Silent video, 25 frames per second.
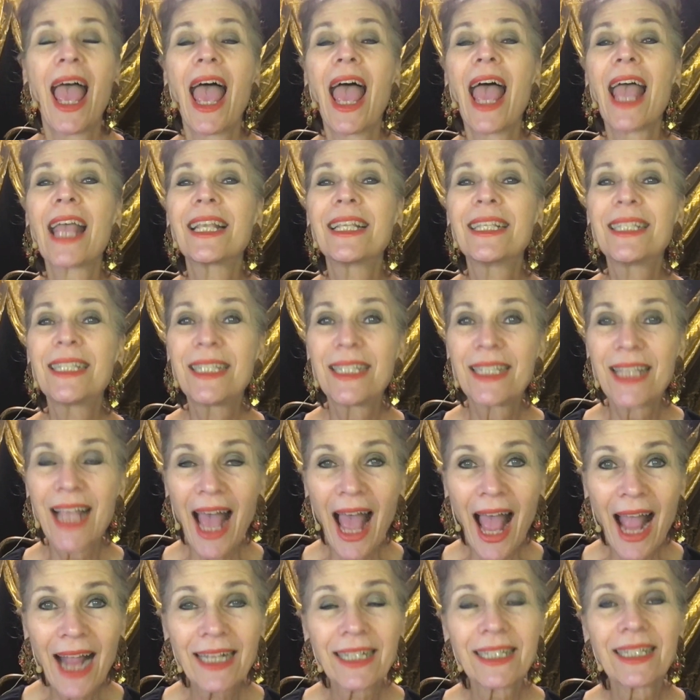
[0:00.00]

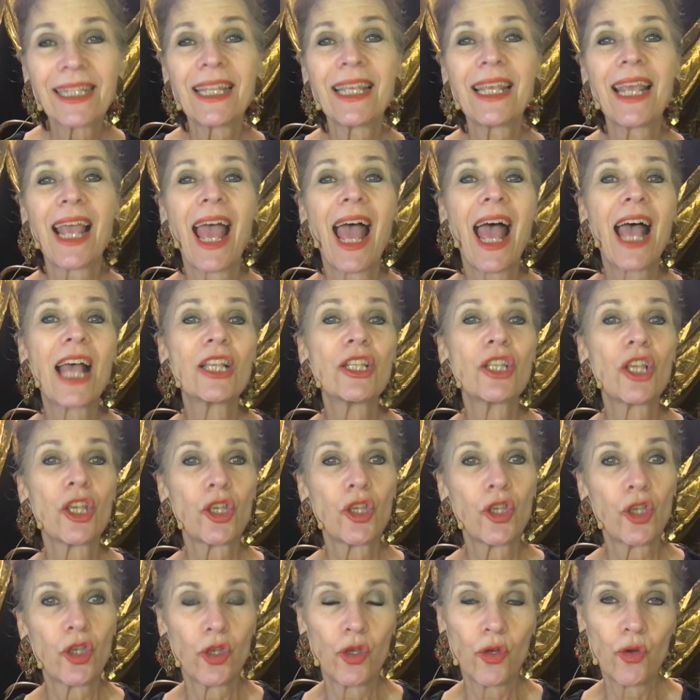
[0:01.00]
Exactly as
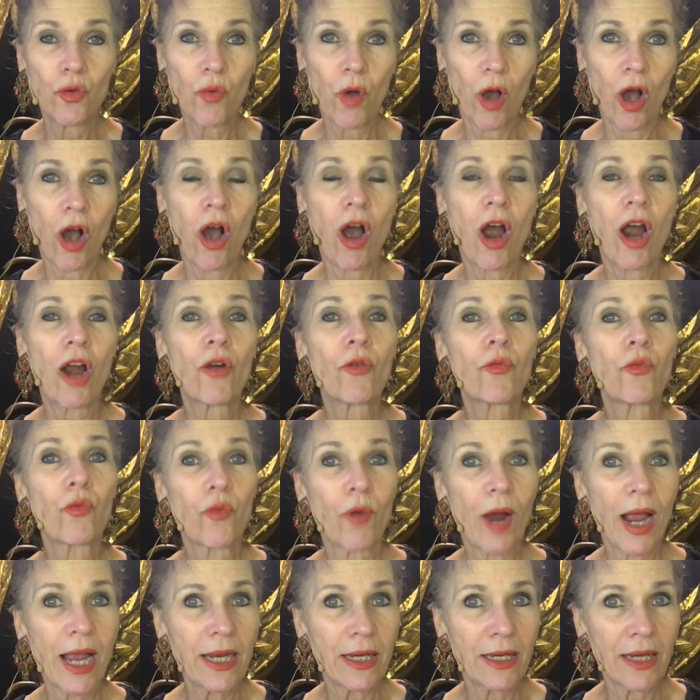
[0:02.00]
you are
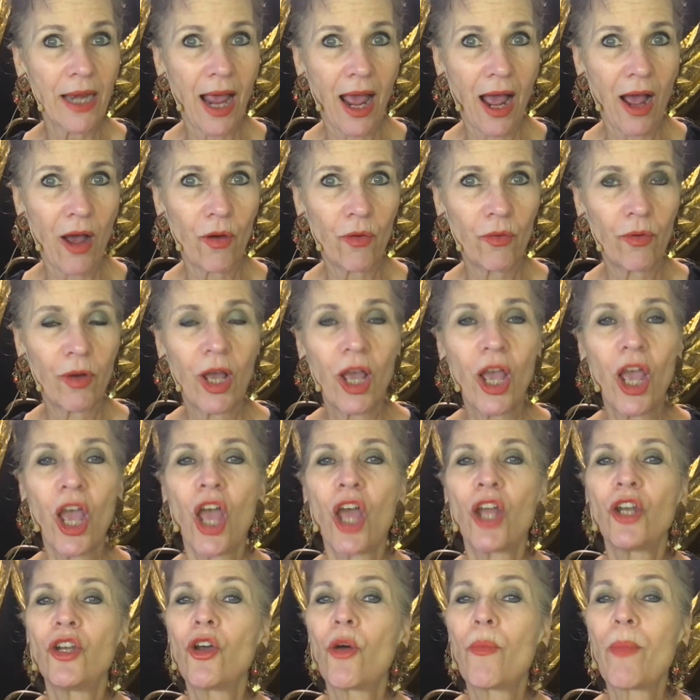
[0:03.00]
right now,
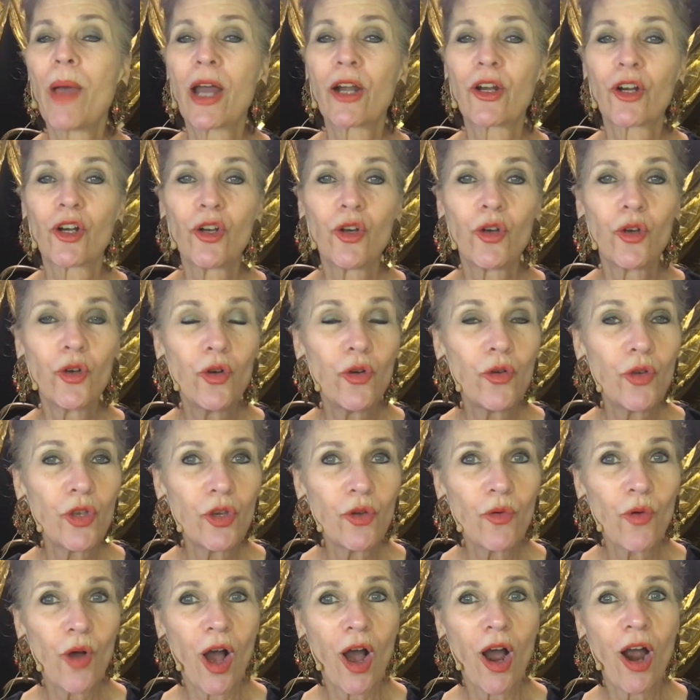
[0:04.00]
no matter who
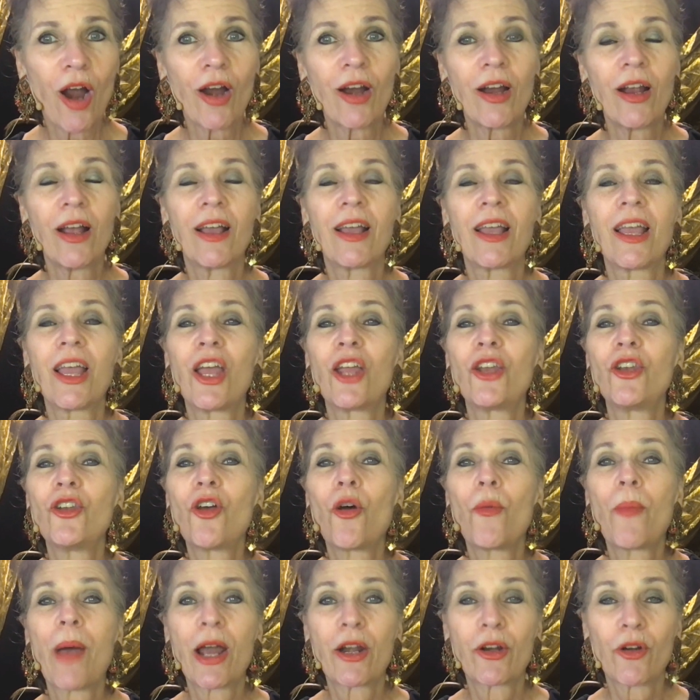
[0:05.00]
you are,
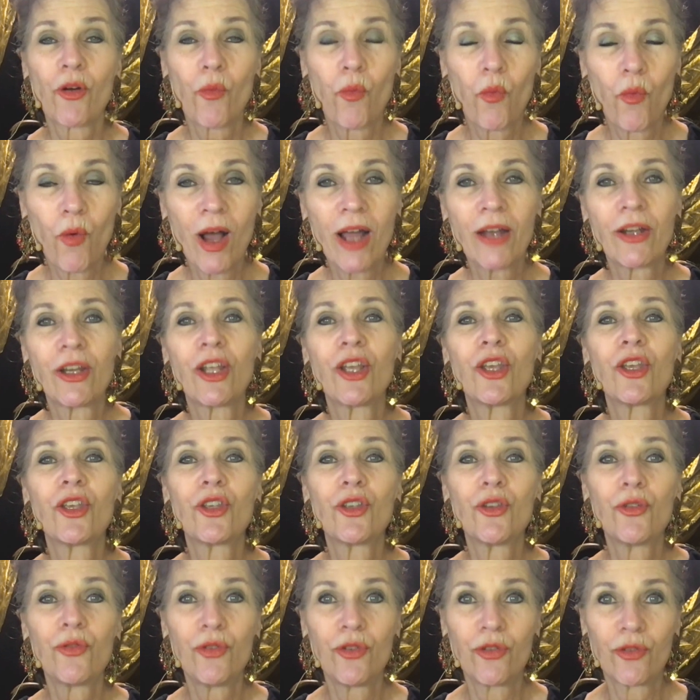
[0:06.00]
no matter what
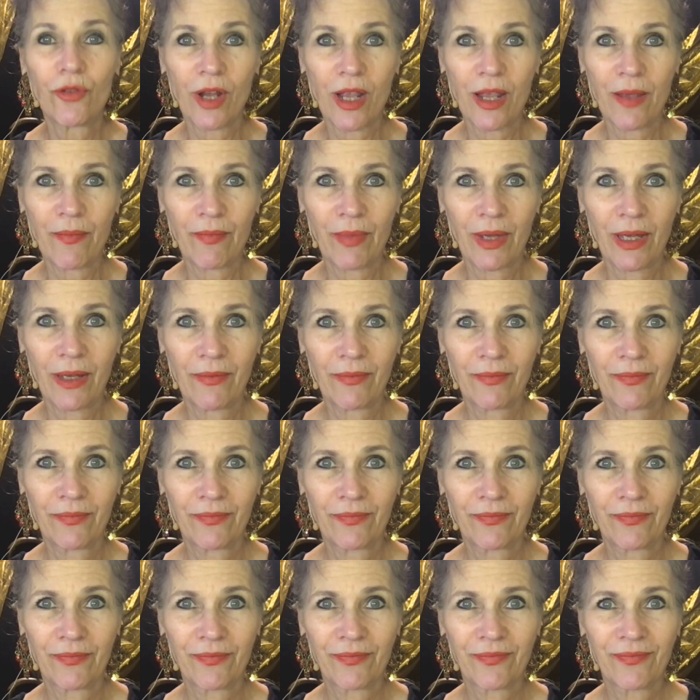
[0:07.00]
you dream.
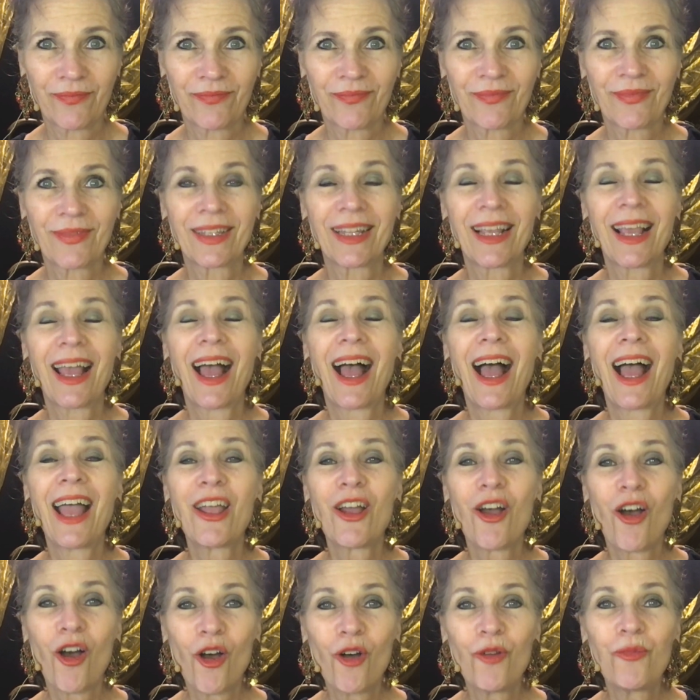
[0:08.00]
I
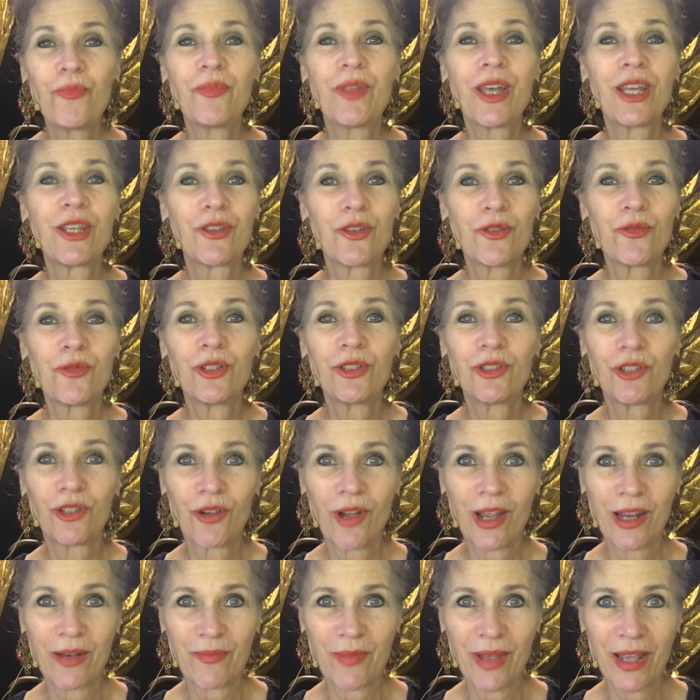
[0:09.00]
hope that you will
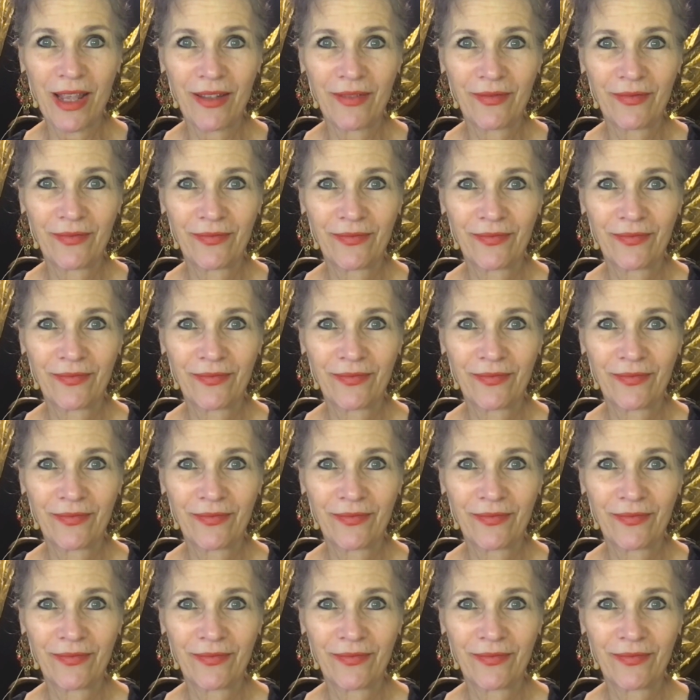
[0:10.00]
join me.